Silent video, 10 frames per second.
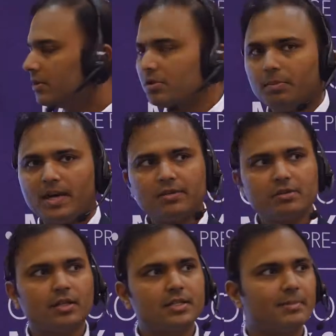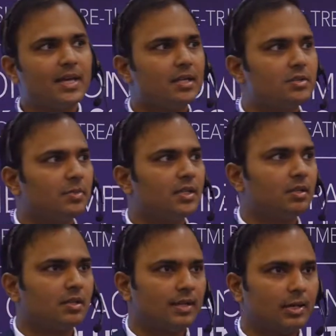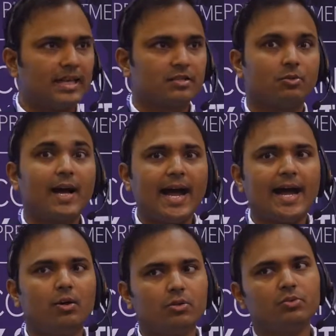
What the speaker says: So biosolids management, as to how